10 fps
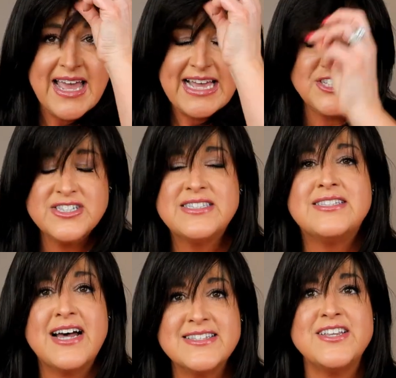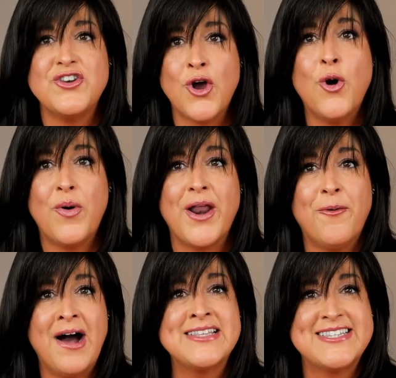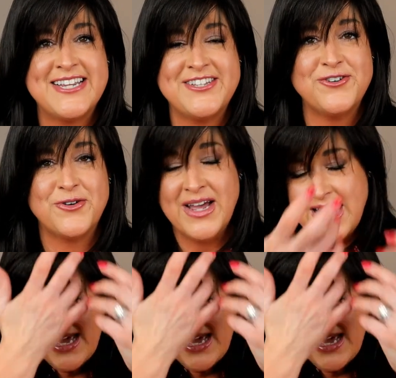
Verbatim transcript: It just doesn't know what it wants to do.